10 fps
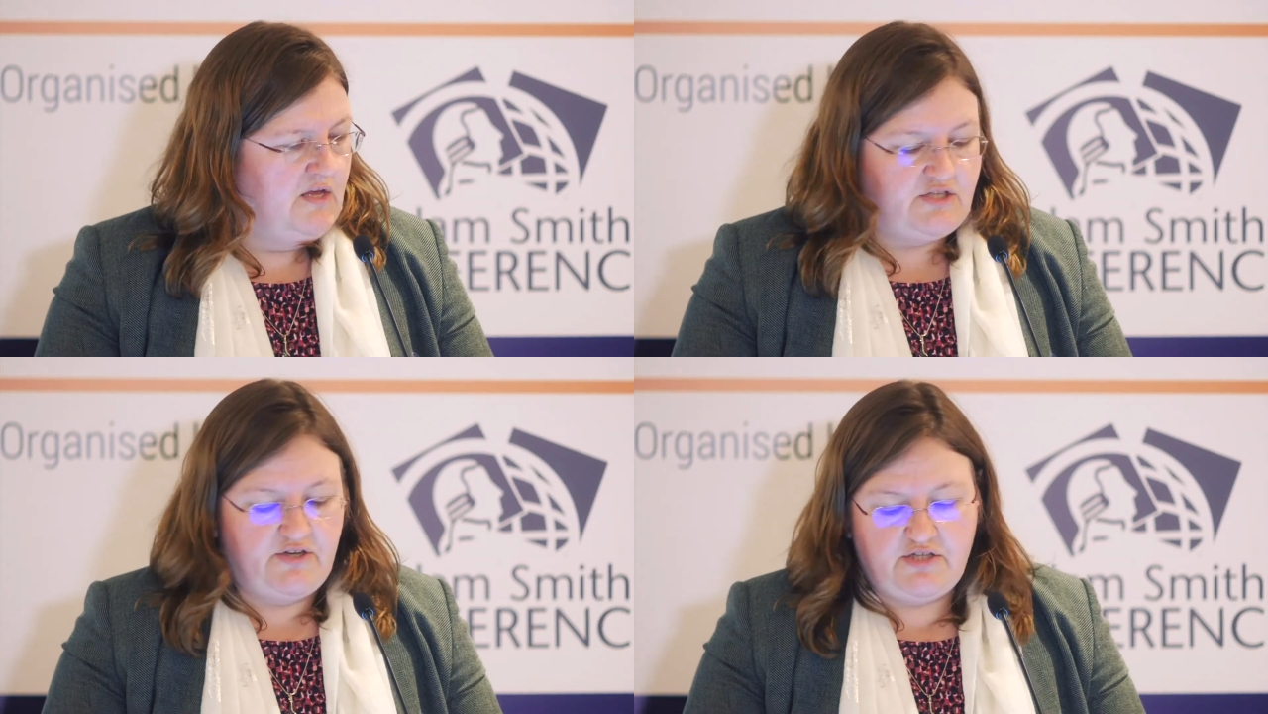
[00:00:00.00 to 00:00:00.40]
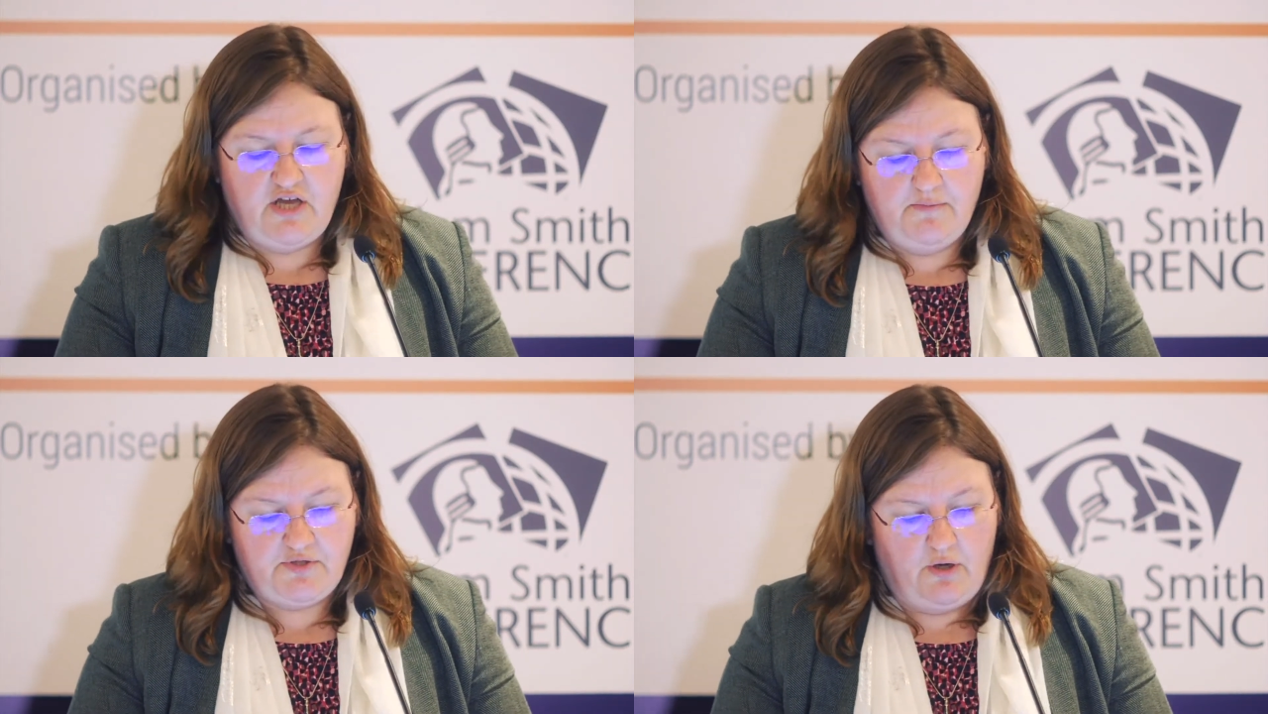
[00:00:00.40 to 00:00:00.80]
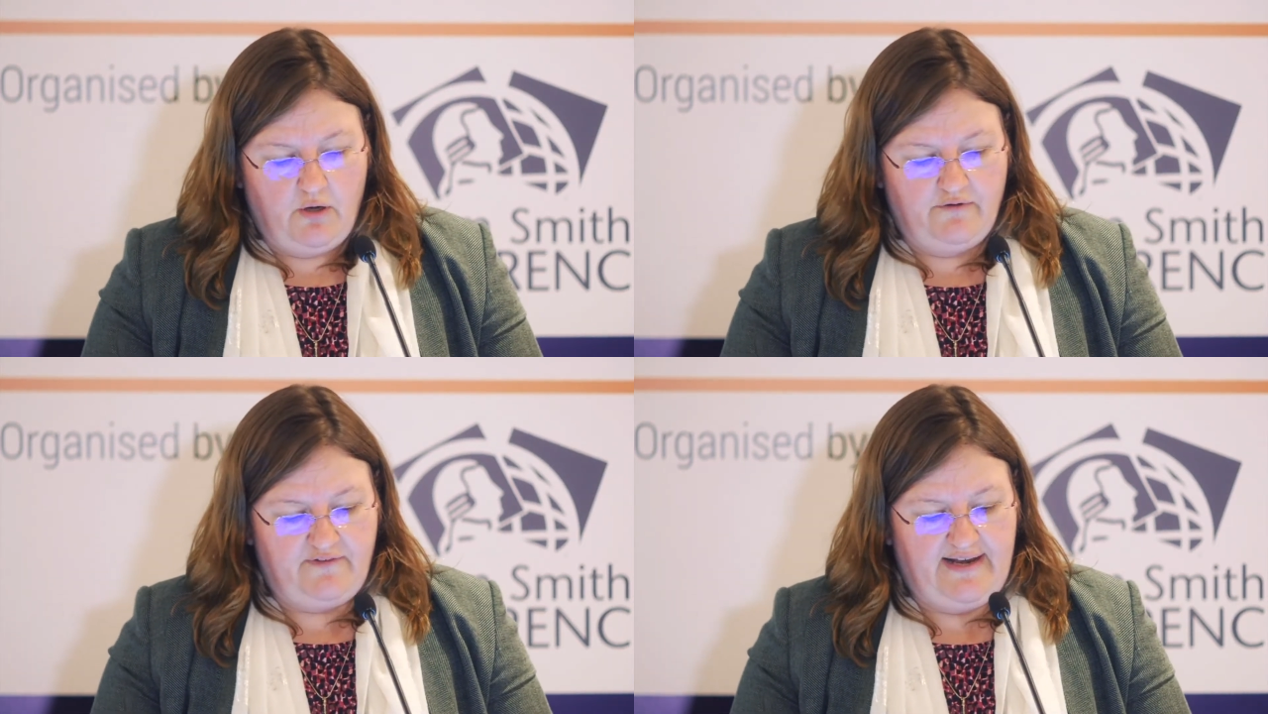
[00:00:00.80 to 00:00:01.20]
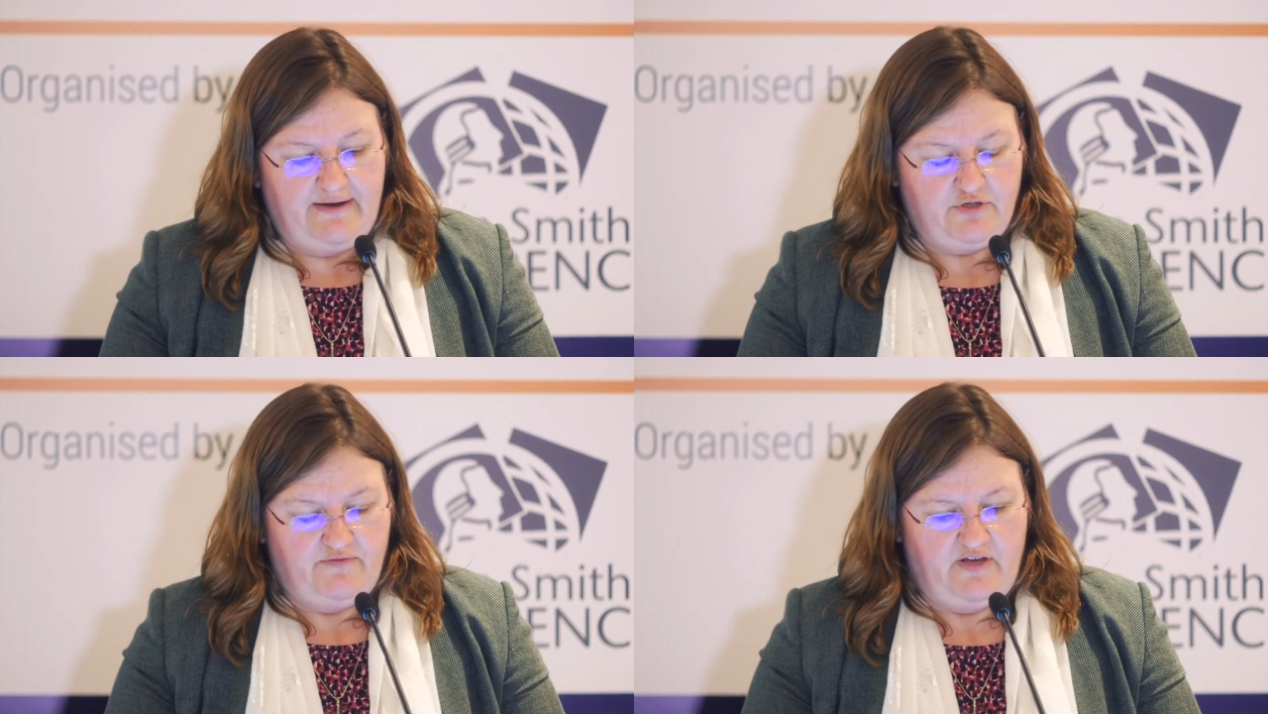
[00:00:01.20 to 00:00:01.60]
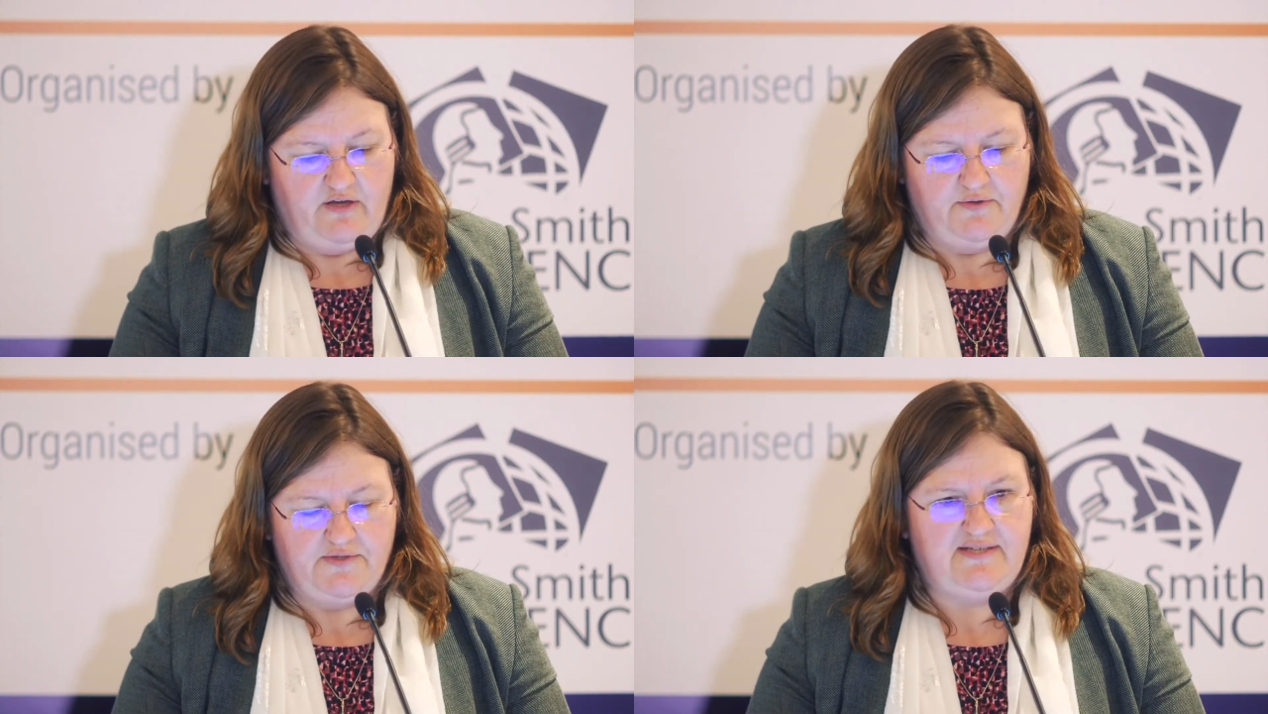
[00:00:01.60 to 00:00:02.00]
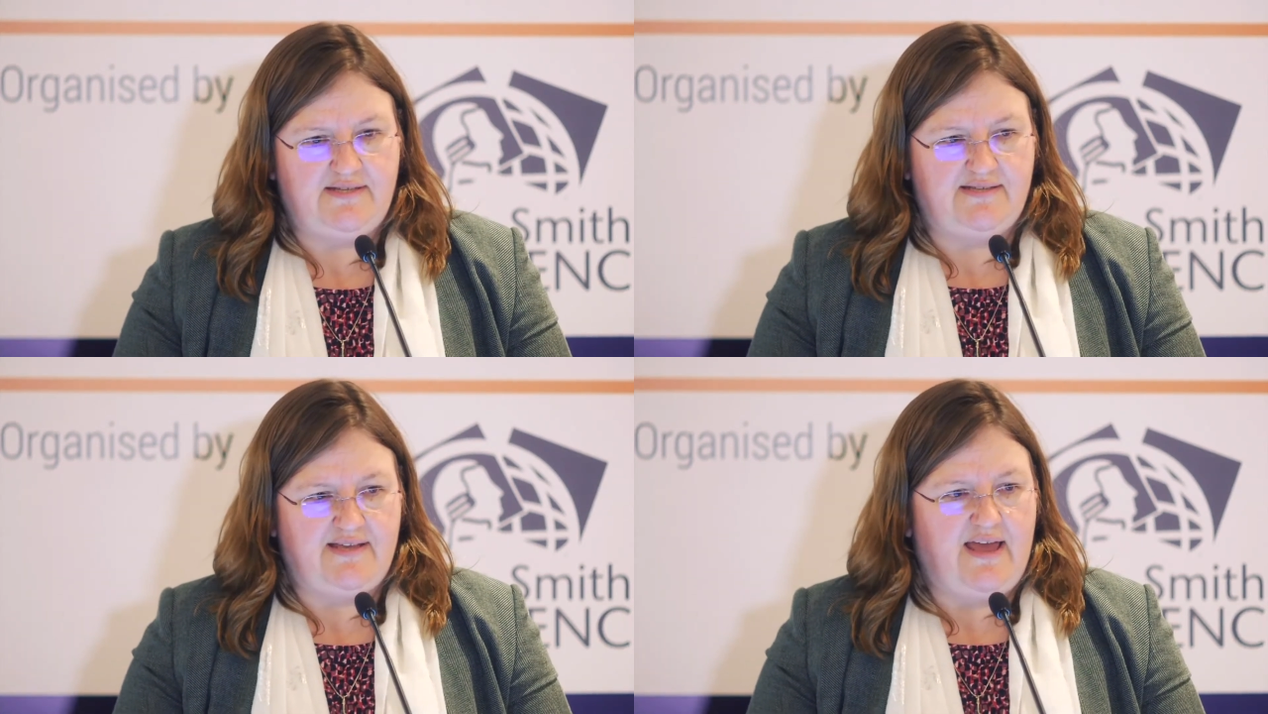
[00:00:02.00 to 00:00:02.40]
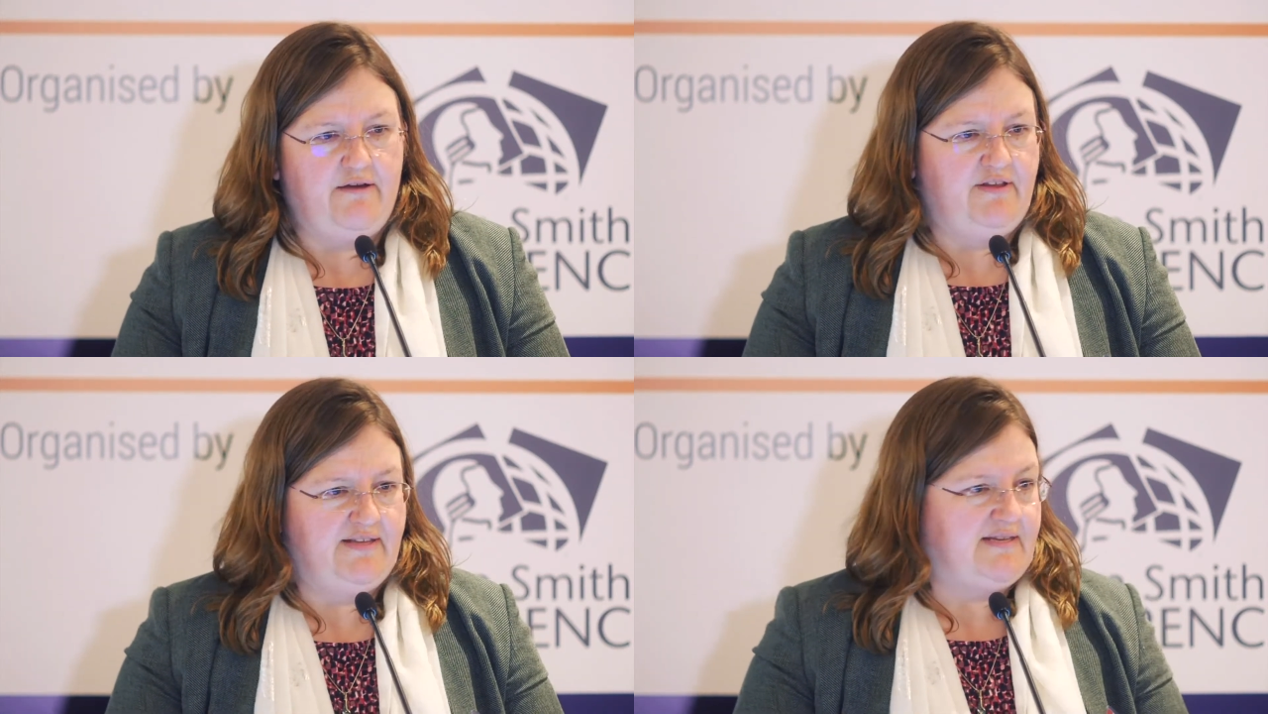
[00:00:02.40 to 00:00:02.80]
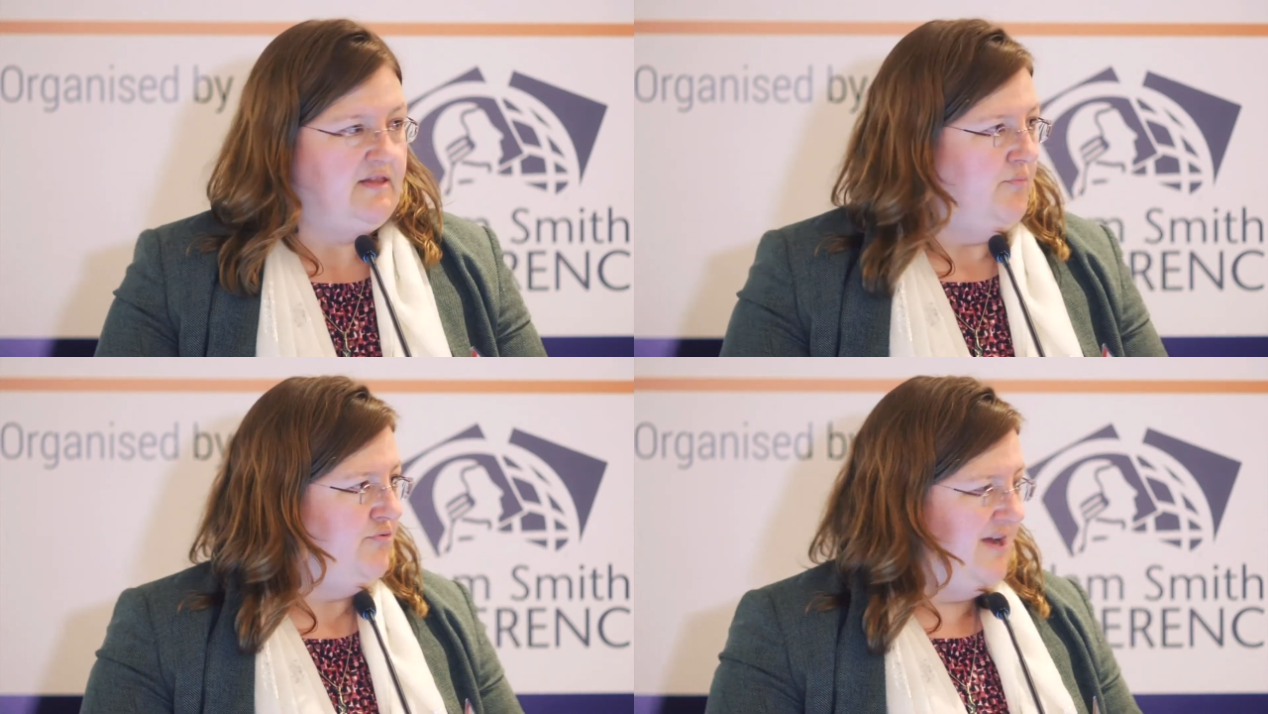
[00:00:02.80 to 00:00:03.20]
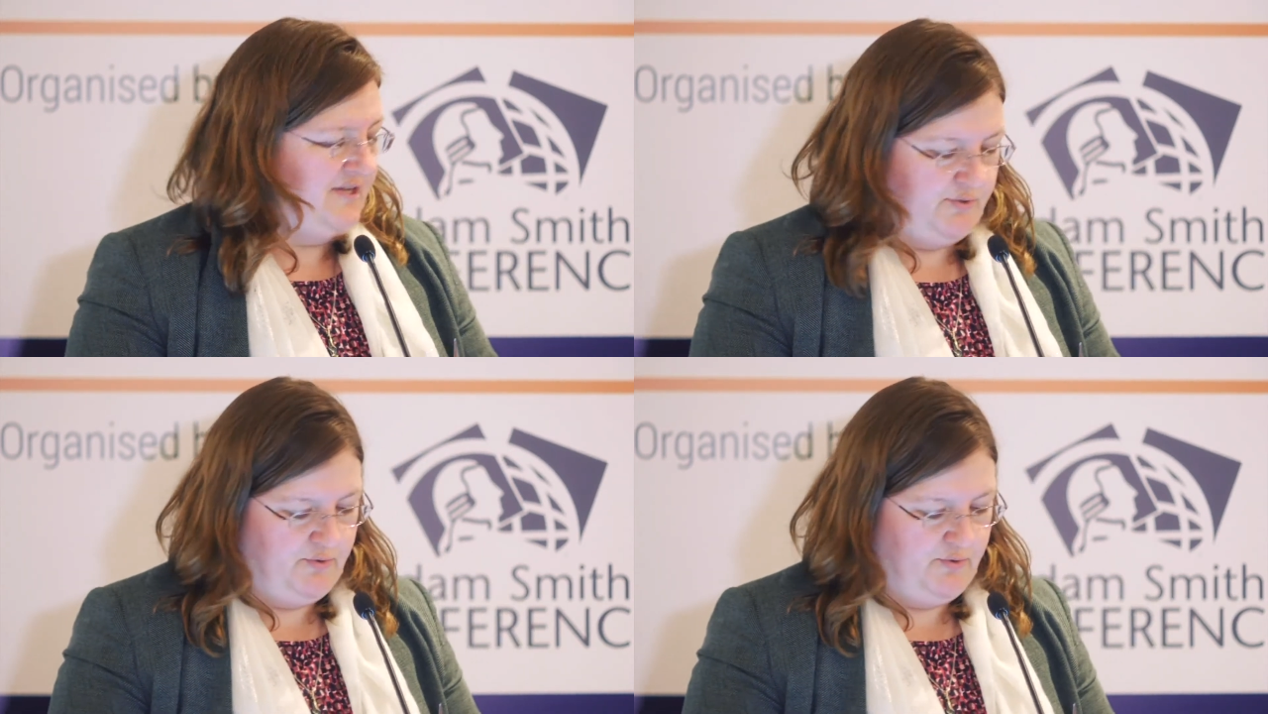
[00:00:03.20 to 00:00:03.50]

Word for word: So in terms of electric vehicles, this is the area that's in the press